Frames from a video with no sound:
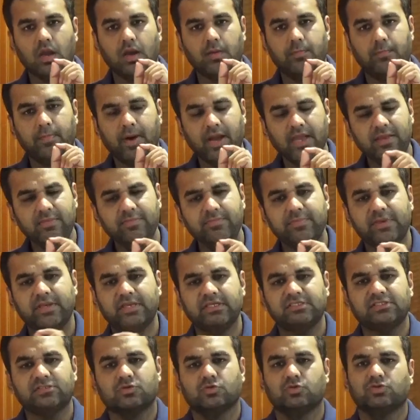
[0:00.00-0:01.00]
My
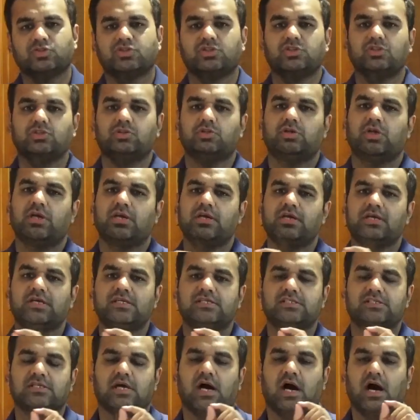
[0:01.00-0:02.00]
biggest question today
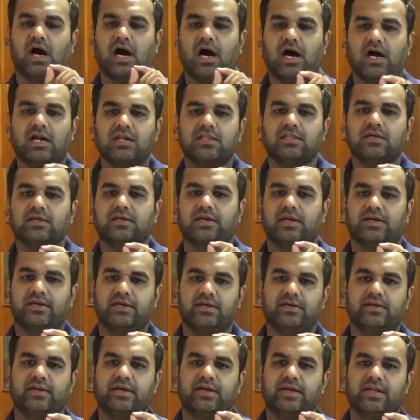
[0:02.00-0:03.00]
is, are the
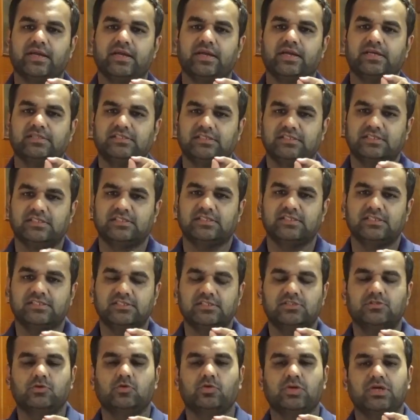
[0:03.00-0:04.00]
credit rating
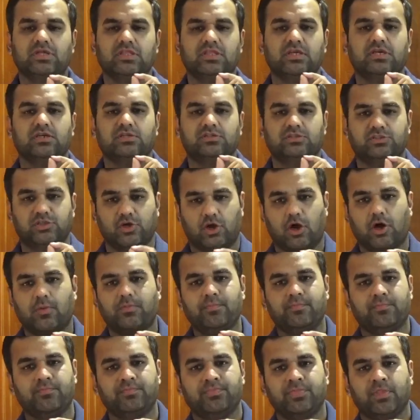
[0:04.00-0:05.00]
agencies doing their
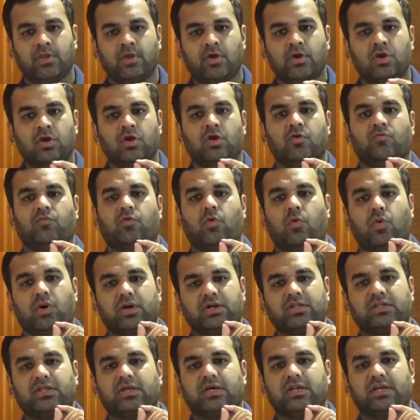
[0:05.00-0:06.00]
job for
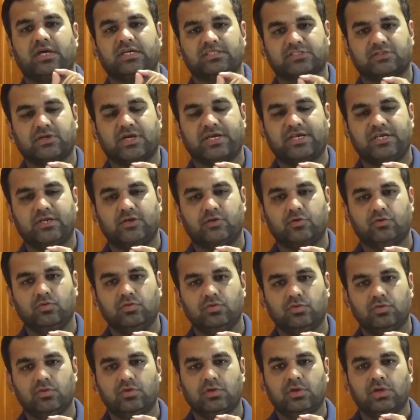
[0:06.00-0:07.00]
what they are assigned
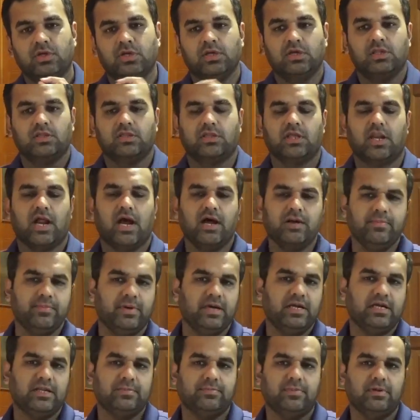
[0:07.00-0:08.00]
to? There are
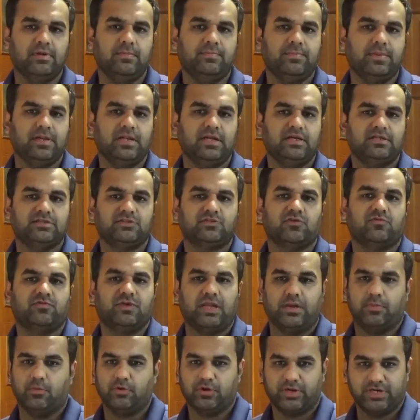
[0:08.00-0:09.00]
multiple pillars
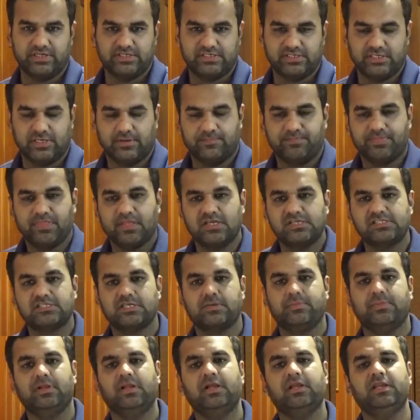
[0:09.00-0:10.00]
of democracy.
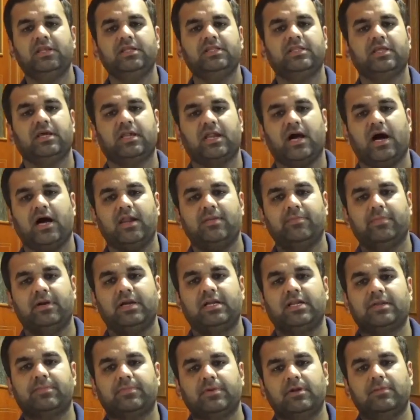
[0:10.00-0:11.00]
Similarly, there are
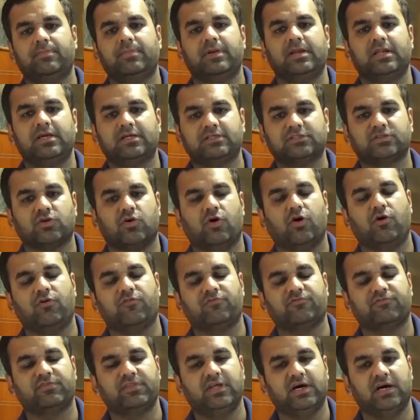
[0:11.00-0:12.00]
multiple pillars
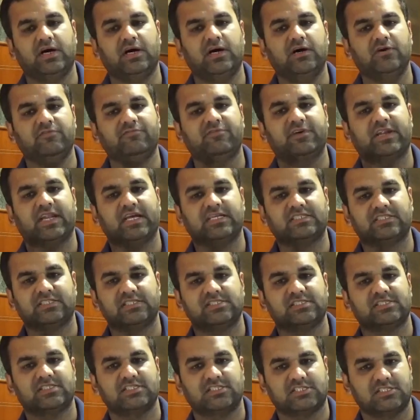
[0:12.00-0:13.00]
of the
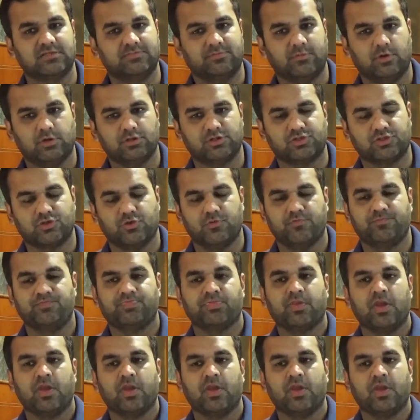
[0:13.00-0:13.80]
financial system also.